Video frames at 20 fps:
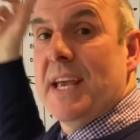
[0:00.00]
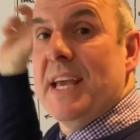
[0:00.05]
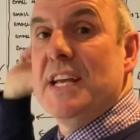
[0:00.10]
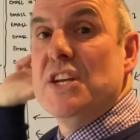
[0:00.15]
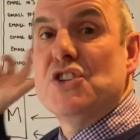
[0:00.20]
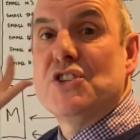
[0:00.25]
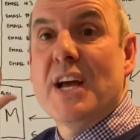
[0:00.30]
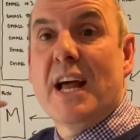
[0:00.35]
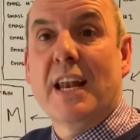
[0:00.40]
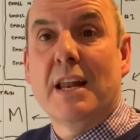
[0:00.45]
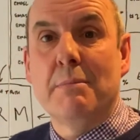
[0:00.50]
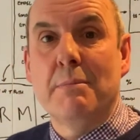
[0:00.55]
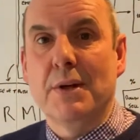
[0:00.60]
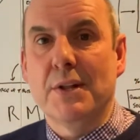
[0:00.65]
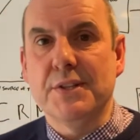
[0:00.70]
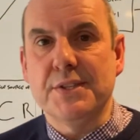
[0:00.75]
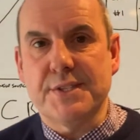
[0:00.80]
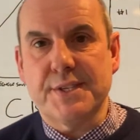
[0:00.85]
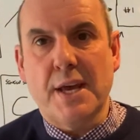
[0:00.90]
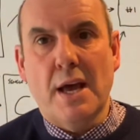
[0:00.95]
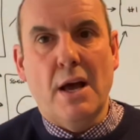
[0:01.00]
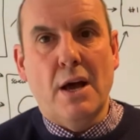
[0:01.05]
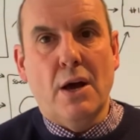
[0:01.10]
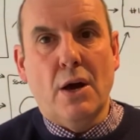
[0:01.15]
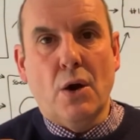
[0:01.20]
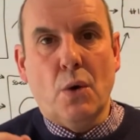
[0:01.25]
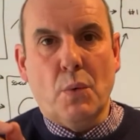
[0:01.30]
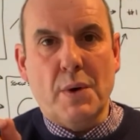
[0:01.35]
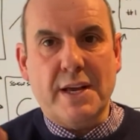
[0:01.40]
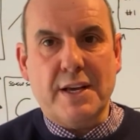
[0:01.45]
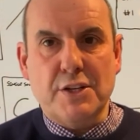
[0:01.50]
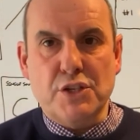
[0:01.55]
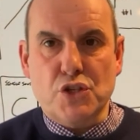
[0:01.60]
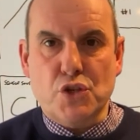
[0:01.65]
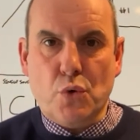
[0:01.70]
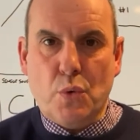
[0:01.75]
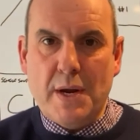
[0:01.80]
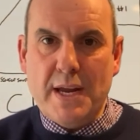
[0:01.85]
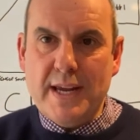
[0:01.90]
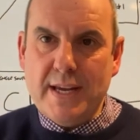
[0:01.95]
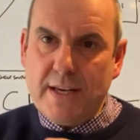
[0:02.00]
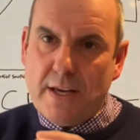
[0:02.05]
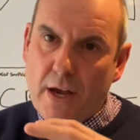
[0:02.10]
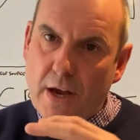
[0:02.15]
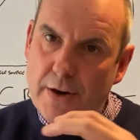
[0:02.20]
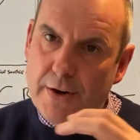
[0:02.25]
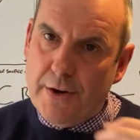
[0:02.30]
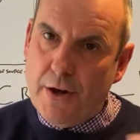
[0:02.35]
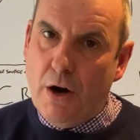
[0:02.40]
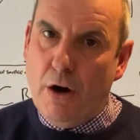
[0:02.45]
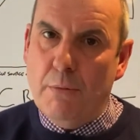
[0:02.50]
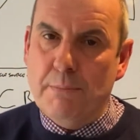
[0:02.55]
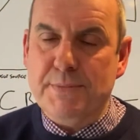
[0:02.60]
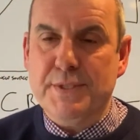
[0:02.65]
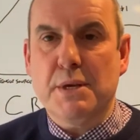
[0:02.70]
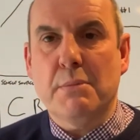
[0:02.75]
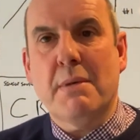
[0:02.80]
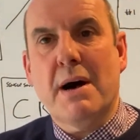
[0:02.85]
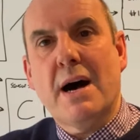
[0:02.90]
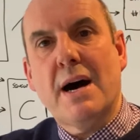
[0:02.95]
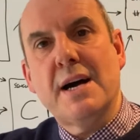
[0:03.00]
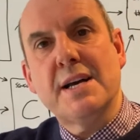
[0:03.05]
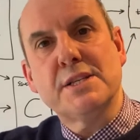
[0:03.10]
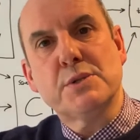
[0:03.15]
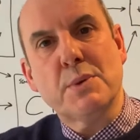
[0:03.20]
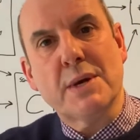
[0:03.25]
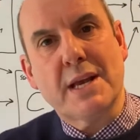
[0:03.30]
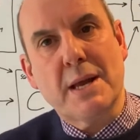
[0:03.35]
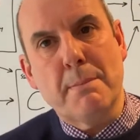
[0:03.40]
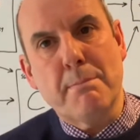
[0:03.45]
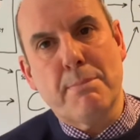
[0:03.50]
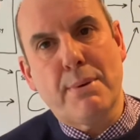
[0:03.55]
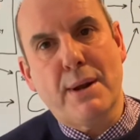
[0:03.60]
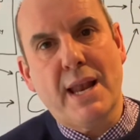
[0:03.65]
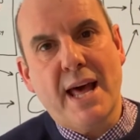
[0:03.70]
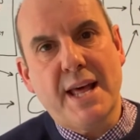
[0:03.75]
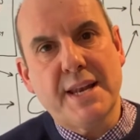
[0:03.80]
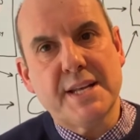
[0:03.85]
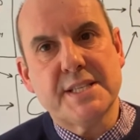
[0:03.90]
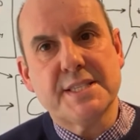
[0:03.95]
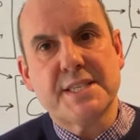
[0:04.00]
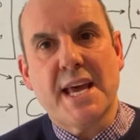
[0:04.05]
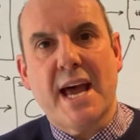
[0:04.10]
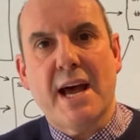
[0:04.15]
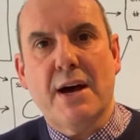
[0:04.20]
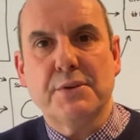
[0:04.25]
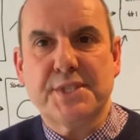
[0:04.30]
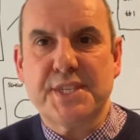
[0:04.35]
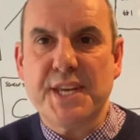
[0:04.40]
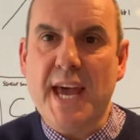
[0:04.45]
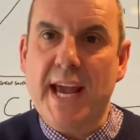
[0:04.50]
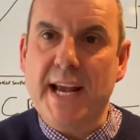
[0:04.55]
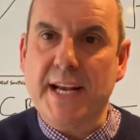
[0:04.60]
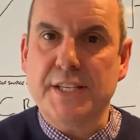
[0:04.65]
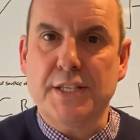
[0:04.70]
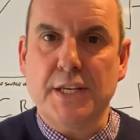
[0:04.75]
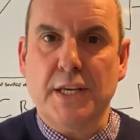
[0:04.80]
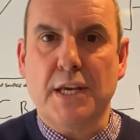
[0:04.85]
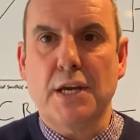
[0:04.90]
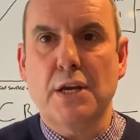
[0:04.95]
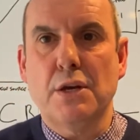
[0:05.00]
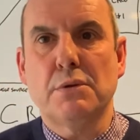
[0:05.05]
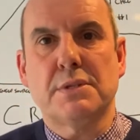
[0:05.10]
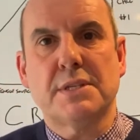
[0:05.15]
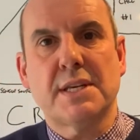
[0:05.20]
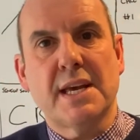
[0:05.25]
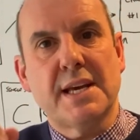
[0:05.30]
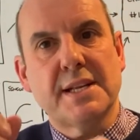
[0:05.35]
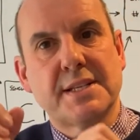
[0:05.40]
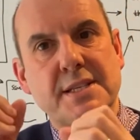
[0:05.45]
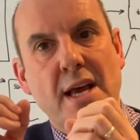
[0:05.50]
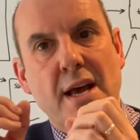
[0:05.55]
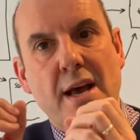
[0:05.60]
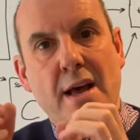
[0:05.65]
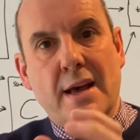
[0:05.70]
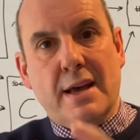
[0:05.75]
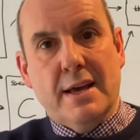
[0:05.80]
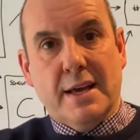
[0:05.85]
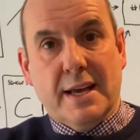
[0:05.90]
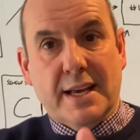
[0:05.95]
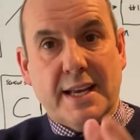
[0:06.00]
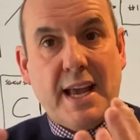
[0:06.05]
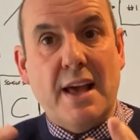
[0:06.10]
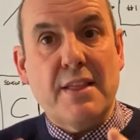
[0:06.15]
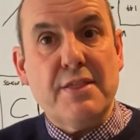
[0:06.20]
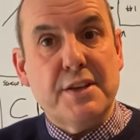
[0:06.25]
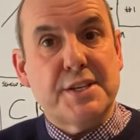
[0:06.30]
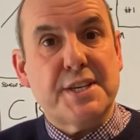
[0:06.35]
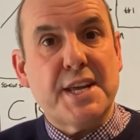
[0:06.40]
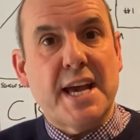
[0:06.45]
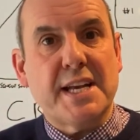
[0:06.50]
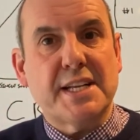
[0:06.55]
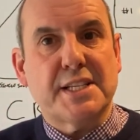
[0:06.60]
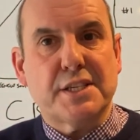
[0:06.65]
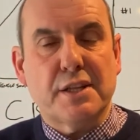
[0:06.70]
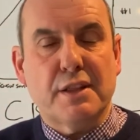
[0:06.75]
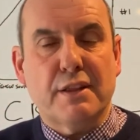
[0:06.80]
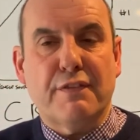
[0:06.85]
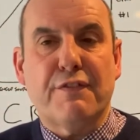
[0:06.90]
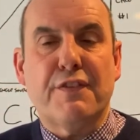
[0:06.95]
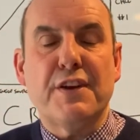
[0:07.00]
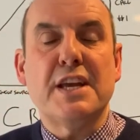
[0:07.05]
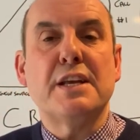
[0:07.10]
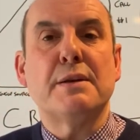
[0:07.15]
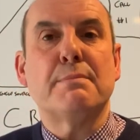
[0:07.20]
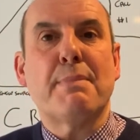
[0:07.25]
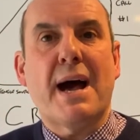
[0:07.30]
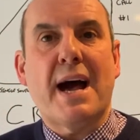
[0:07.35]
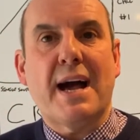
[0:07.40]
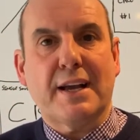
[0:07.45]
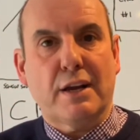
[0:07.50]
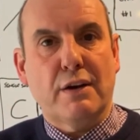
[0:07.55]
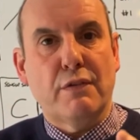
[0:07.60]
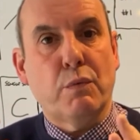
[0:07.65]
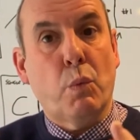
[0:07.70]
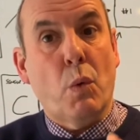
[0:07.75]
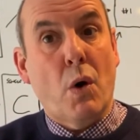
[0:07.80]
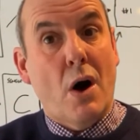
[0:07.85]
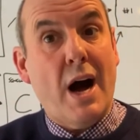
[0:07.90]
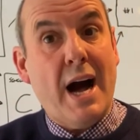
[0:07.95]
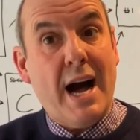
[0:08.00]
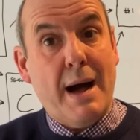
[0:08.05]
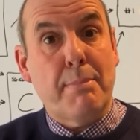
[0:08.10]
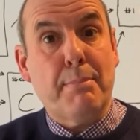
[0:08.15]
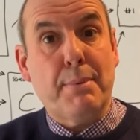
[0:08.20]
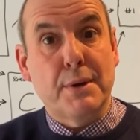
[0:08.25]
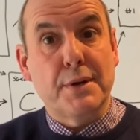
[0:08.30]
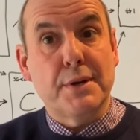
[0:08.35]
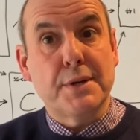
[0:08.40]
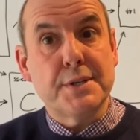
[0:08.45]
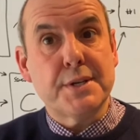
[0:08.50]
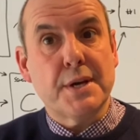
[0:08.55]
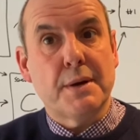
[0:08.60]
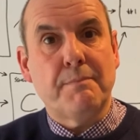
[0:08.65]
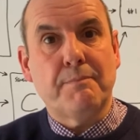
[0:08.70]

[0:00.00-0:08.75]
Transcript: each element, we can tweak and optimize, we can plan it out, execute it, get the data, the feedback of what happened,